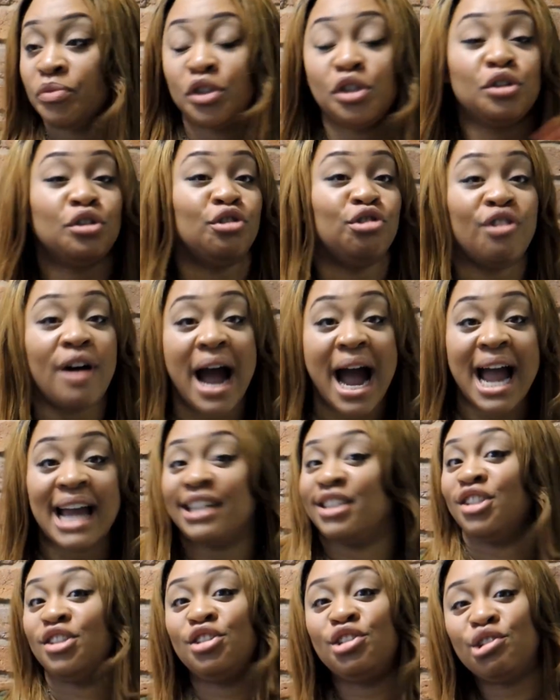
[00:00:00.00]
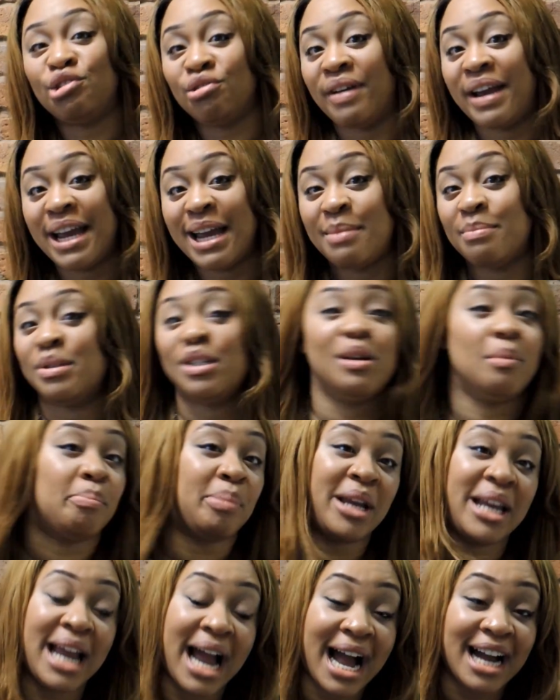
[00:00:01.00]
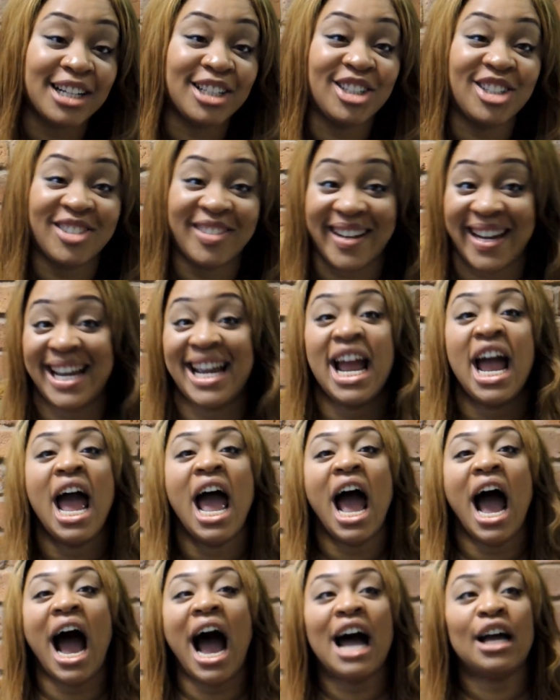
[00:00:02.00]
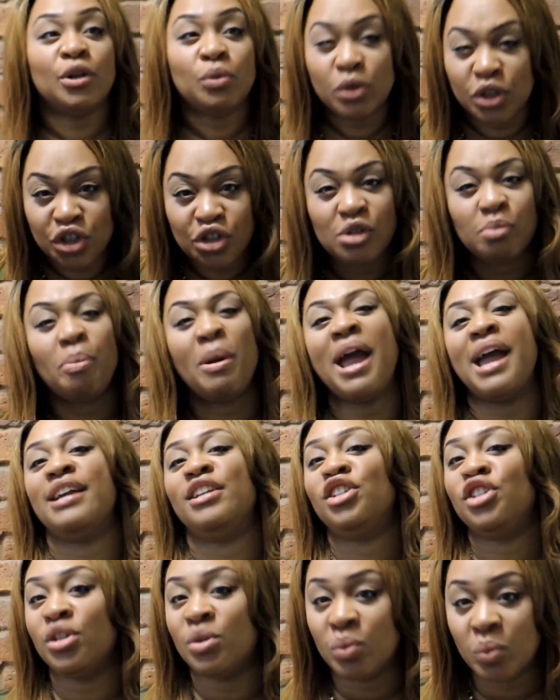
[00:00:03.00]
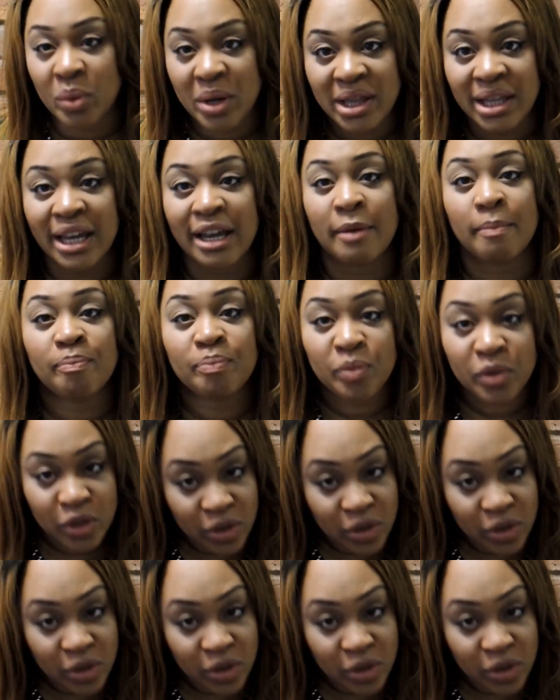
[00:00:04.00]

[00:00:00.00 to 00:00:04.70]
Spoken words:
to cry, to scream, to be angry, and was just patient with it.